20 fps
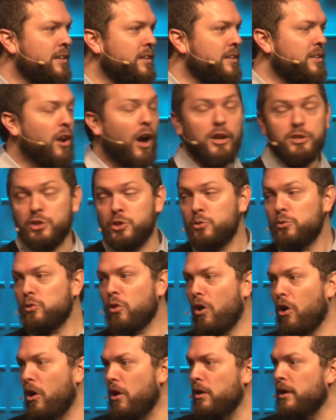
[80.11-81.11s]
Not too
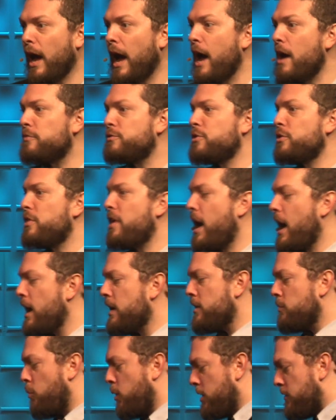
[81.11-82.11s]
long after
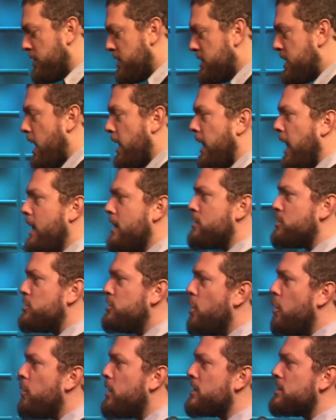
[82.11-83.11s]
that, one of the deckhands
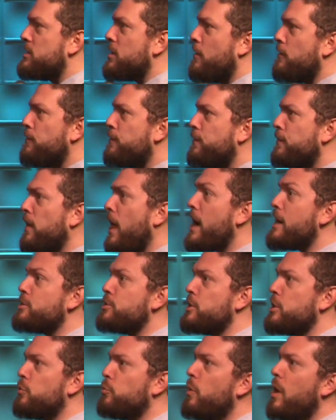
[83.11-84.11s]
noticed a
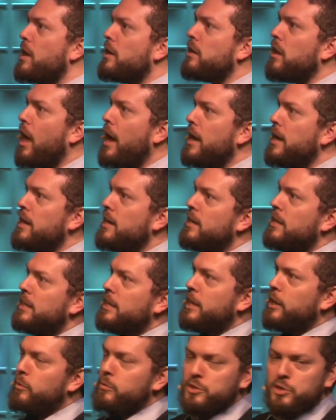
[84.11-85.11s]
flashing red light.
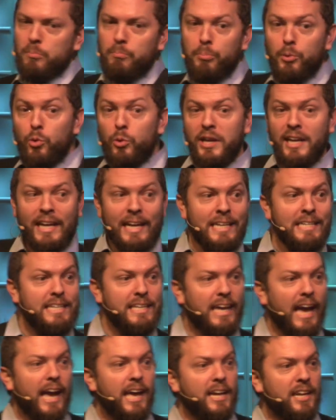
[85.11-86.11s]
It was a buoy
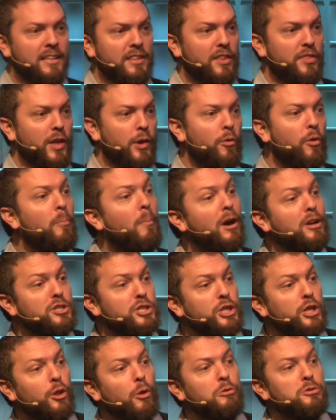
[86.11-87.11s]
indicating that they were much
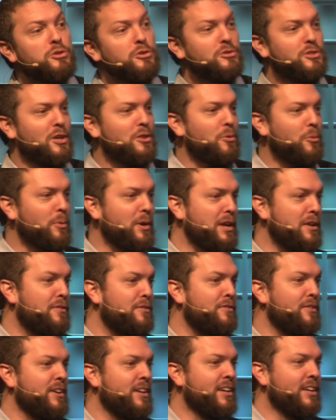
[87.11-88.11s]
closer to the
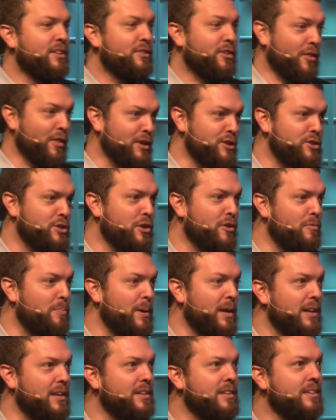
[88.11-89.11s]
reef than they should have
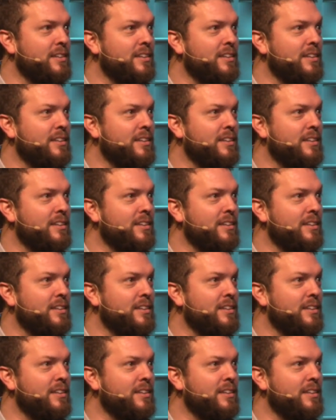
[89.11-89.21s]
been.